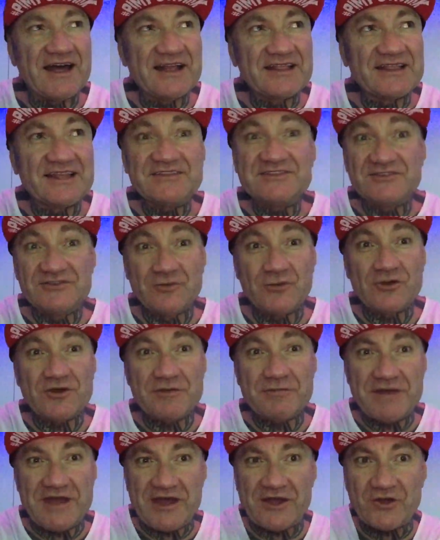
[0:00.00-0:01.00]
Let's talk
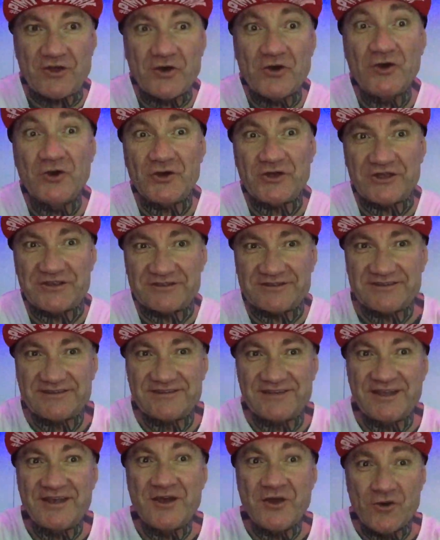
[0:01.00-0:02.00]
about hookers